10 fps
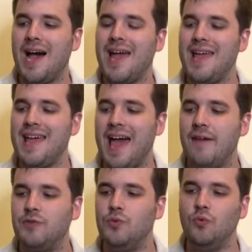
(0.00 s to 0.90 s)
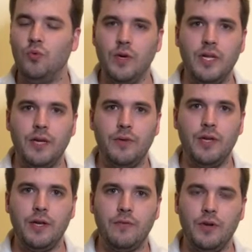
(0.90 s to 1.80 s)
I have to really,
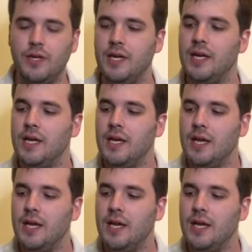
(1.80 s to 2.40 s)
really, really